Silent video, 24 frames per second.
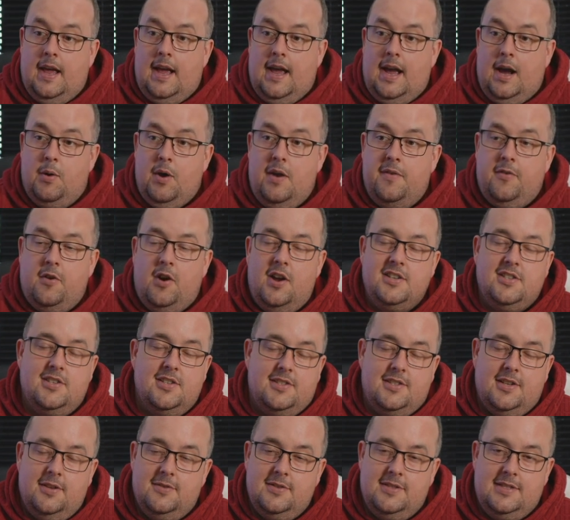However, I just
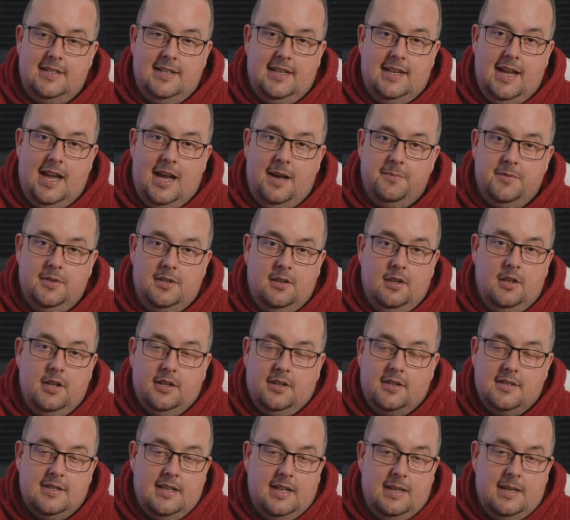don't see that happening. Like I said,